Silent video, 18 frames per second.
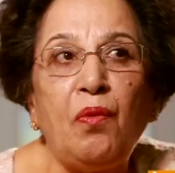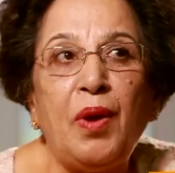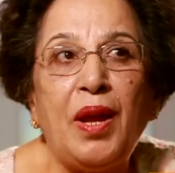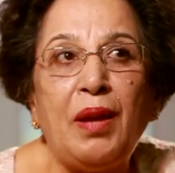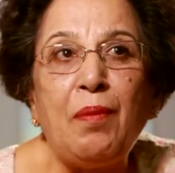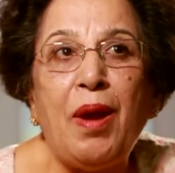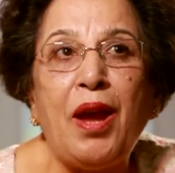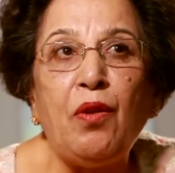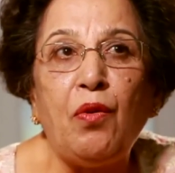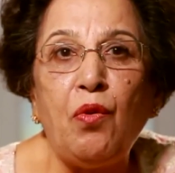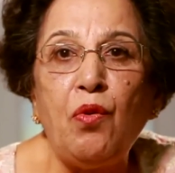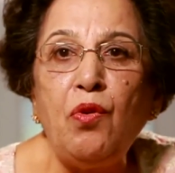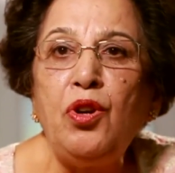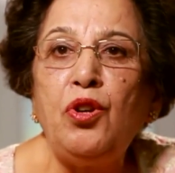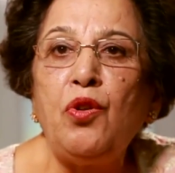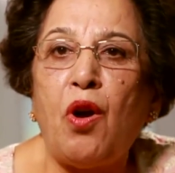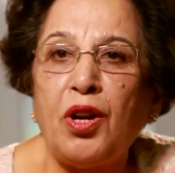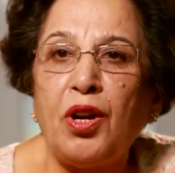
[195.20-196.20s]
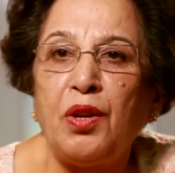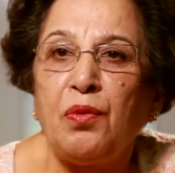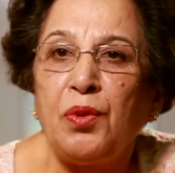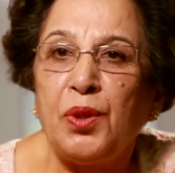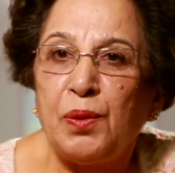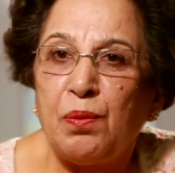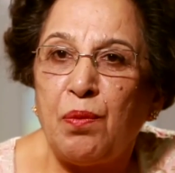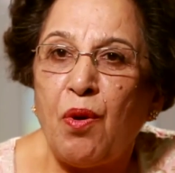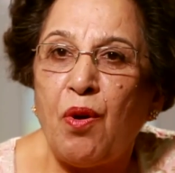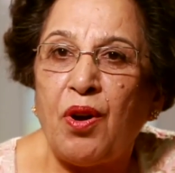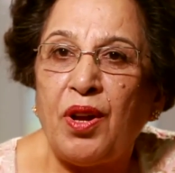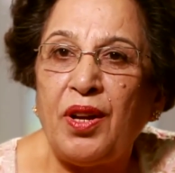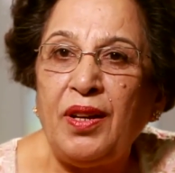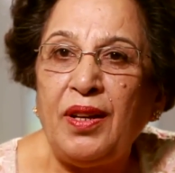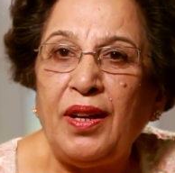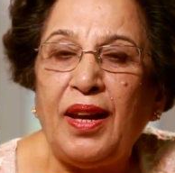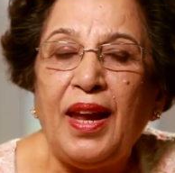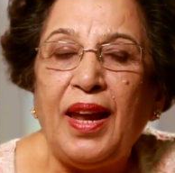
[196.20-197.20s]
When my own daughter was
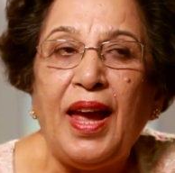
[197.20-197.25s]
born,